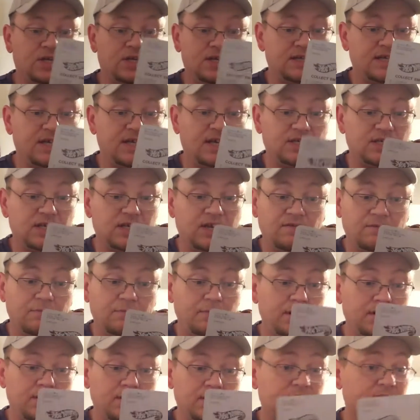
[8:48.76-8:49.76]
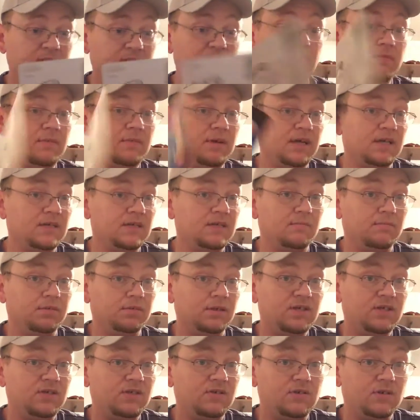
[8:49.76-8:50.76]
and he said it's never been in the sun because the
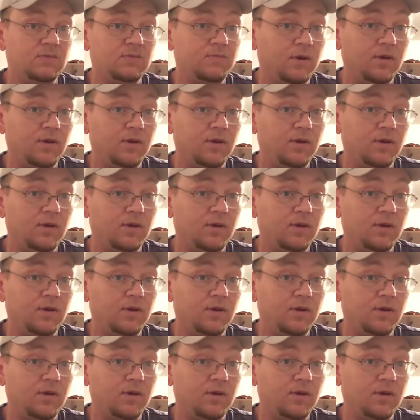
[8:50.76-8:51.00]
blister is